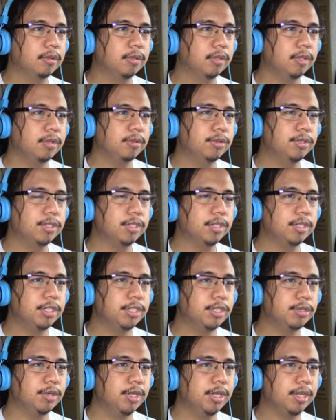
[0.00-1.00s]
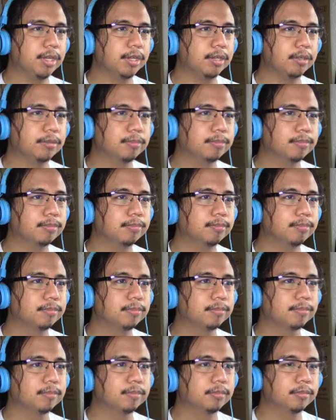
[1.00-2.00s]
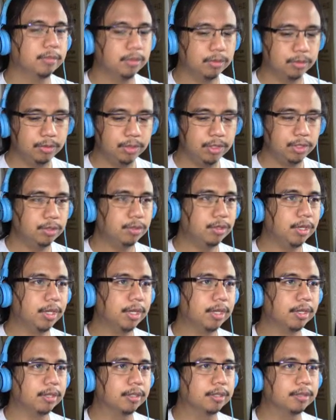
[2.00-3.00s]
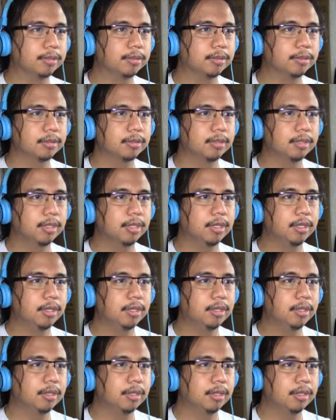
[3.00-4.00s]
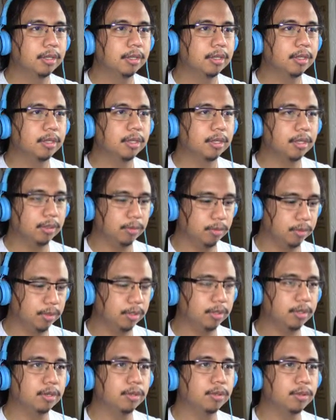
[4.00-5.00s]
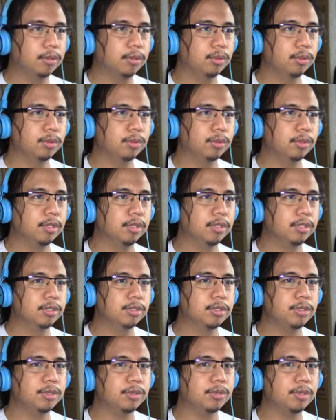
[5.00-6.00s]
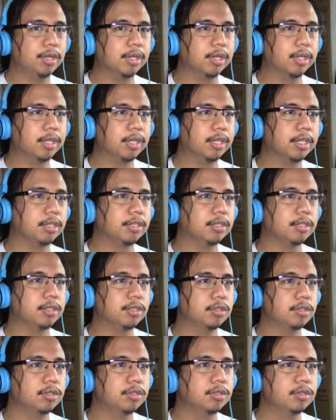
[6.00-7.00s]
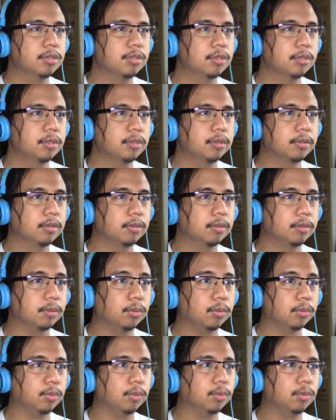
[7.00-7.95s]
You see Julia. Who's Julia? I wonder who this Julia is. Who?